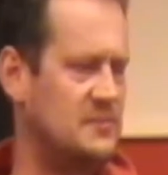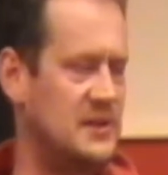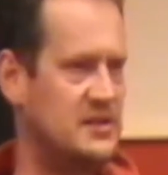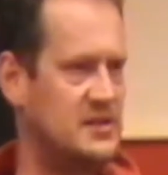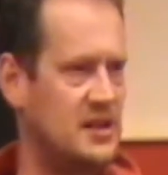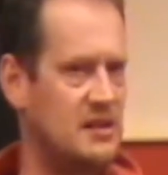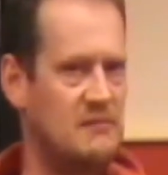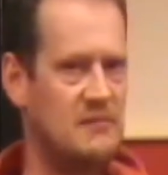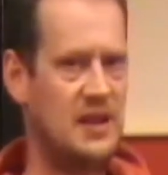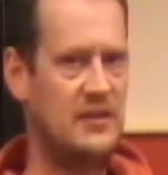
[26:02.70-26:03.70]
PC
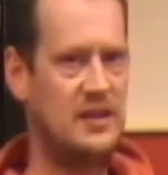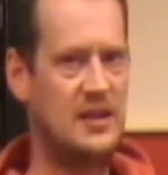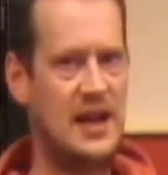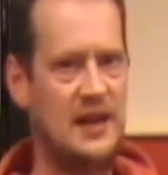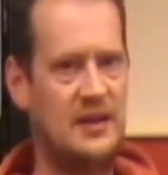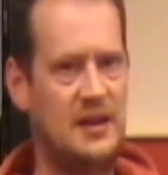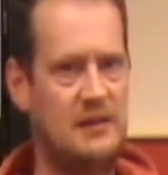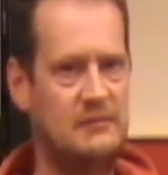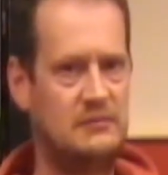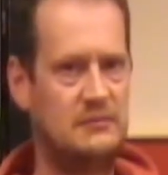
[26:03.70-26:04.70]
and they had
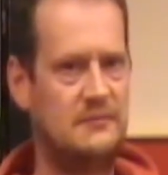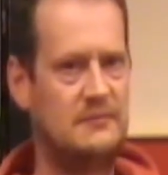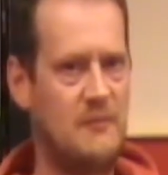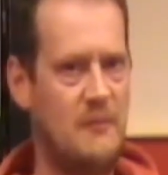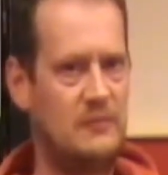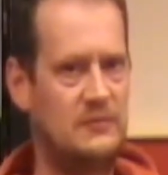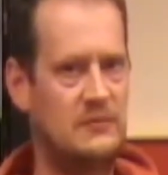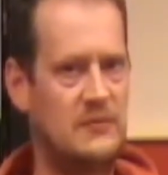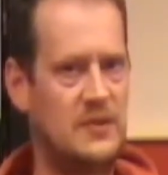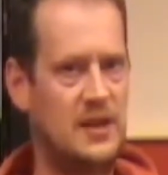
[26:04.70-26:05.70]

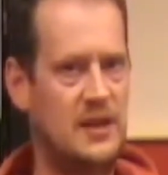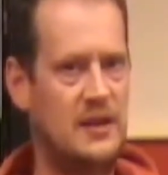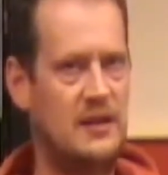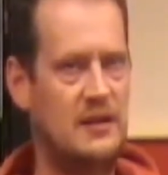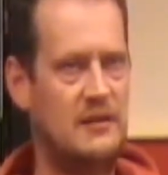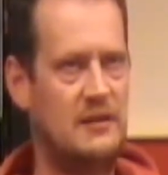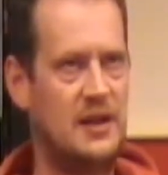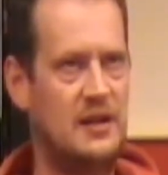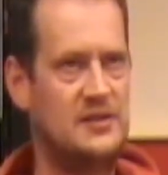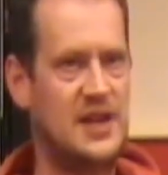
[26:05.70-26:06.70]

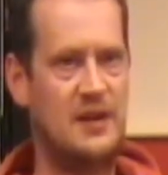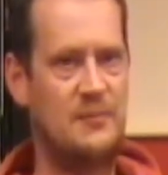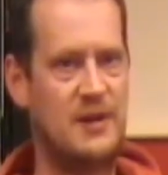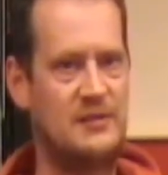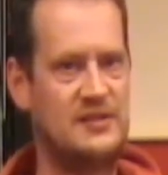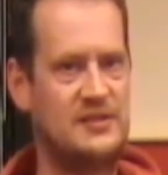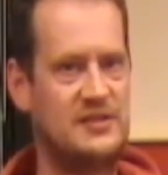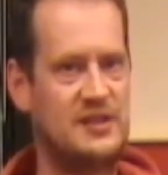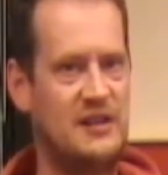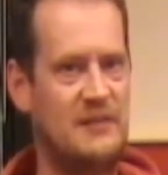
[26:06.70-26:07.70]
the second processor slot.